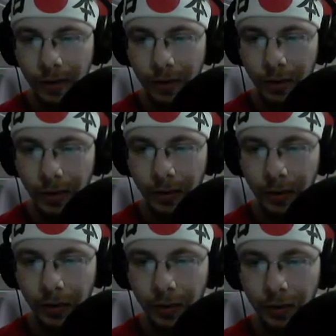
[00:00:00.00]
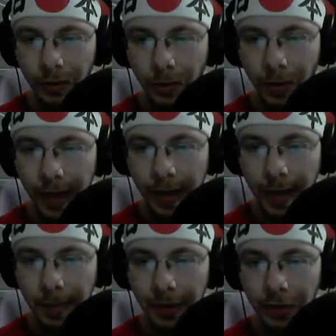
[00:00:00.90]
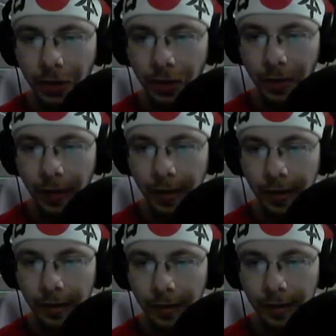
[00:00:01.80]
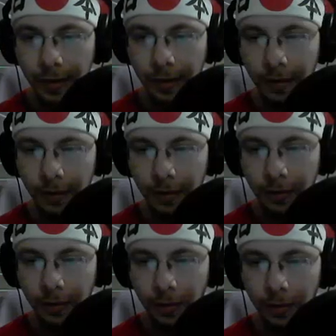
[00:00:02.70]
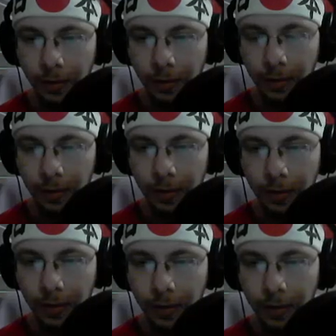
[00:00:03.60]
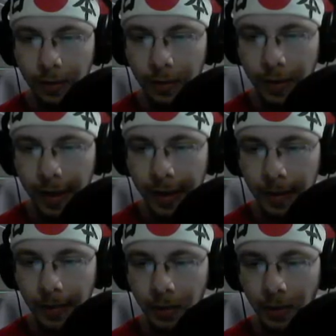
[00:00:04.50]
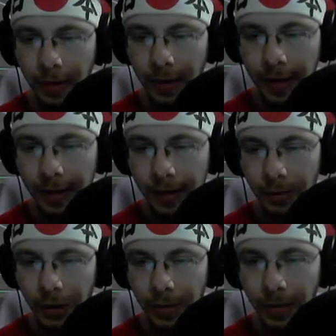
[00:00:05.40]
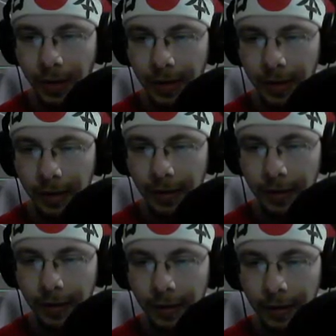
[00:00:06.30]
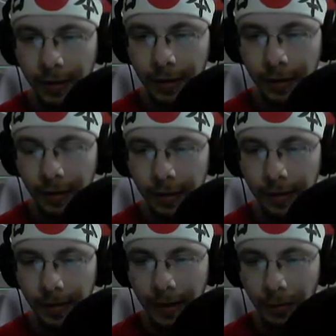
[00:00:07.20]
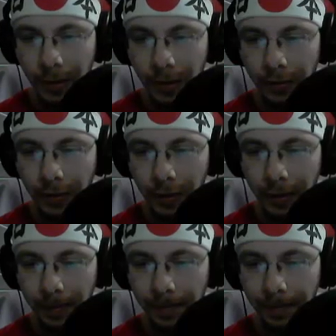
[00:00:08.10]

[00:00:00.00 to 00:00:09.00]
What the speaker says: goes for 3 damage only, so... Yeah, you can't block with these, which is pretty good. So I'm getting rid of her.